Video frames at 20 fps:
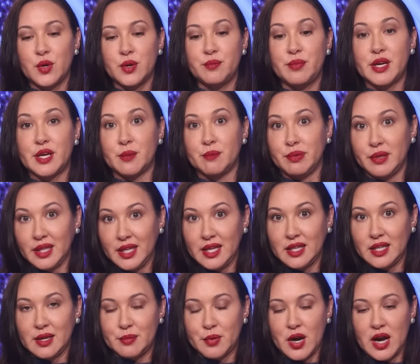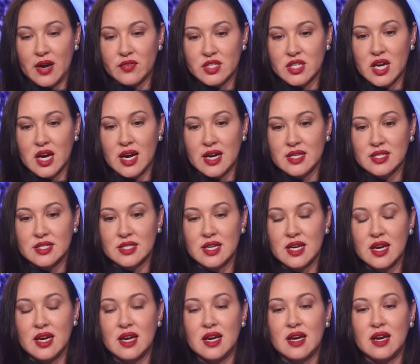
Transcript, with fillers: It wouldn't be completely privatized.